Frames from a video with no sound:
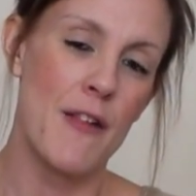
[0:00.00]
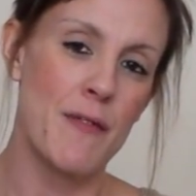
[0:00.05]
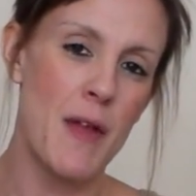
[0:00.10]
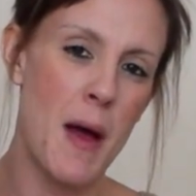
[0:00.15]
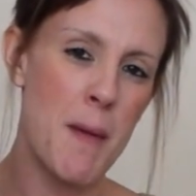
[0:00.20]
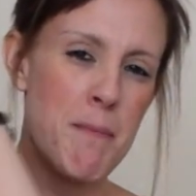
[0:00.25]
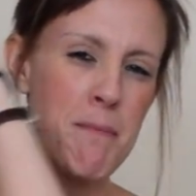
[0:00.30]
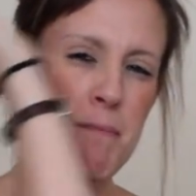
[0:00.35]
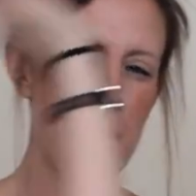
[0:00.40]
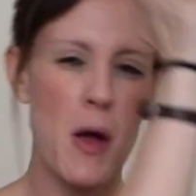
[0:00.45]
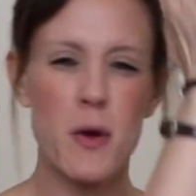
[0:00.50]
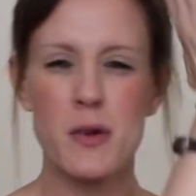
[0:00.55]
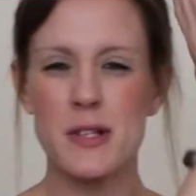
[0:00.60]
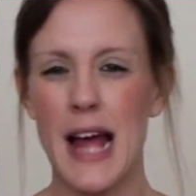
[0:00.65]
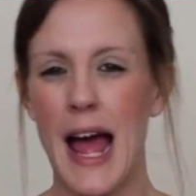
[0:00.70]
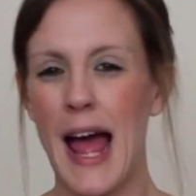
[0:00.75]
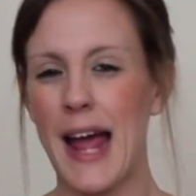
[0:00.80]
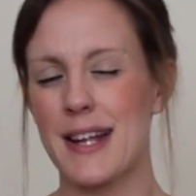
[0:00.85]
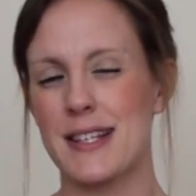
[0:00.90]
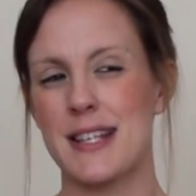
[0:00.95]
I'm most
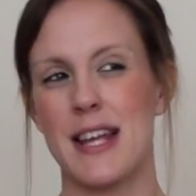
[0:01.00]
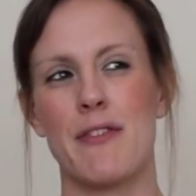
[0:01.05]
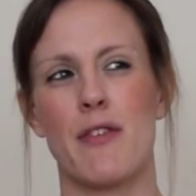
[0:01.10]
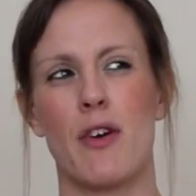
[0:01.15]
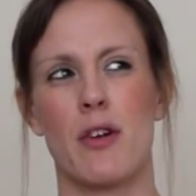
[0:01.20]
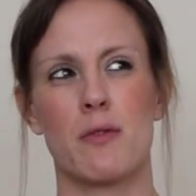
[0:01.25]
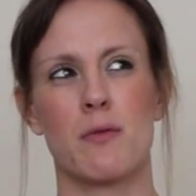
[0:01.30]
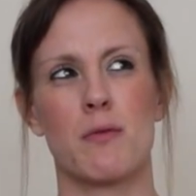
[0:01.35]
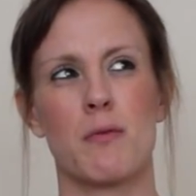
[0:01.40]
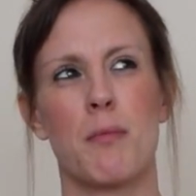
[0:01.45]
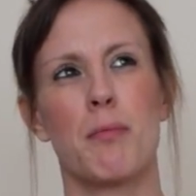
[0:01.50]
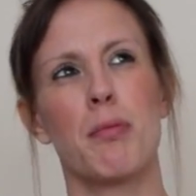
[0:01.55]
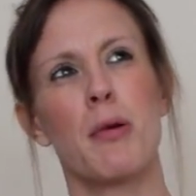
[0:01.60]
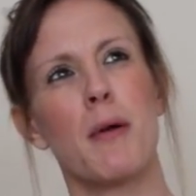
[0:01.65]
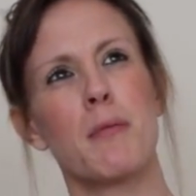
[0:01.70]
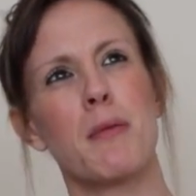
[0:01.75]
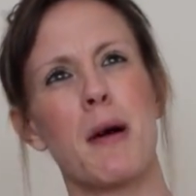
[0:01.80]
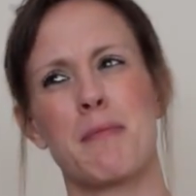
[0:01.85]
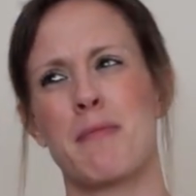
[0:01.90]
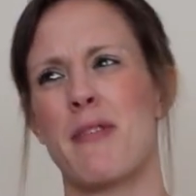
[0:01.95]
active on,
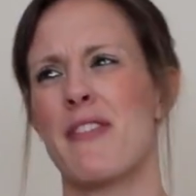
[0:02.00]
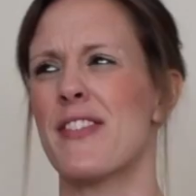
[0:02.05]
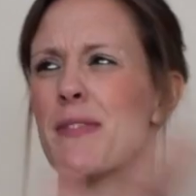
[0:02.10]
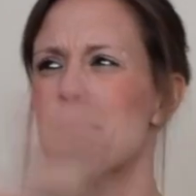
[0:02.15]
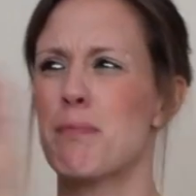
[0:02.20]
I'm